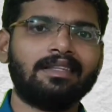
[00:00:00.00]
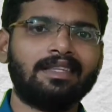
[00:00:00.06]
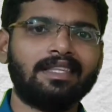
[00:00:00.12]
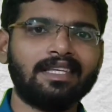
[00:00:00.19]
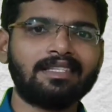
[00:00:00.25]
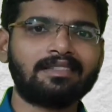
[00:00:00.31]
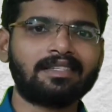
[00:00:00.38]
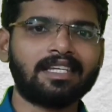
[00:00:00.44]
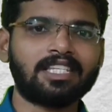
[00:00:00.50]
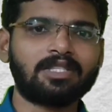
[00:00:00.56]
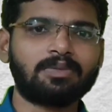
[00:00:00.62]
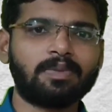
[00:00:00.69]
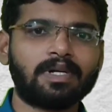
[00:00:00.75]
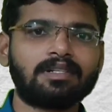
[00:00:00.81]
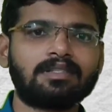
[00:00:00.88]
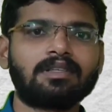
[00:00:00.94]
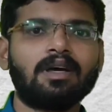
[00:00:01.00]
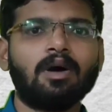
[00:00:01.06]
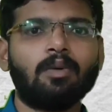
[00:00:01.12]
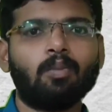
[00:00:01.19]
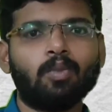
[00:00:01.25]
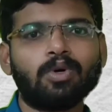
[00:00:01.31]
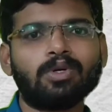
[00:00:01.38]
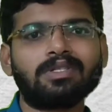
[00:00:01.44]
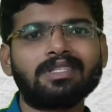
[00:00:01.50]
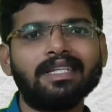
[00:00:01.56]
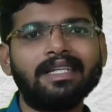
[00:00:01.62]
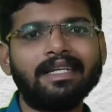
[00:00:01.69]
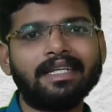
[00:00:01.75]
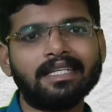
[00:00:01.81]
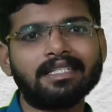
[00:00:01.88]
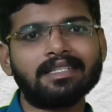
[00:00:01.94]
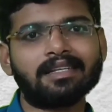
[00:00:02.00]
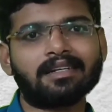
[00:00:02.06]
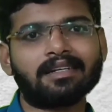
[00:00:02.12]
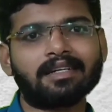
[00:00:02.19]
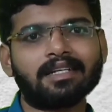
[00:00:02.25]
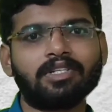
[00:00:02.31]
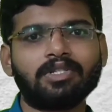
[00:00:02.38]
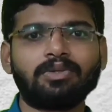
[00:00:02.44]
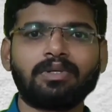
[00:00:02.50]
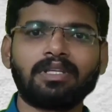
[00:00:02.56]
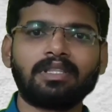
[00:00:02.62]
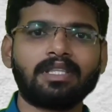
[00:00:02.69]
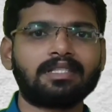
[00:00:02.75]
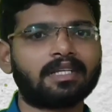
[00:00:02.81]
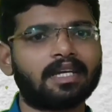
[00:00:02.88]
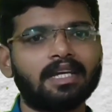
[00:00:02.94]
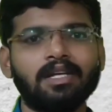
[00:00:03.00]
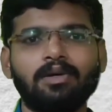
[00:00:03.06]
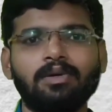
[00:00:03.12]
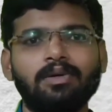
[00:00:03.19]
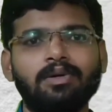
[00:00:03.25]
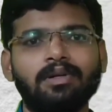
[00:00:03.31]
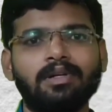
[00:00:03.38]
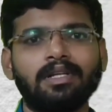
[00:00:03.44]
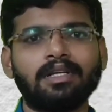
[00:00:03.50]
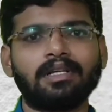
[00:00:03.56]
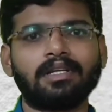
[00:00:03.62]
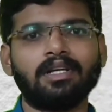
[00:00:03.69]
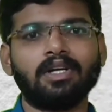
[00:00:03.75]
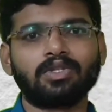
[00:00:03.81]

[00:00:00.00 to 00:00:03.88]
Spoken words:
These taste buds mostly degenerate during the childhood only.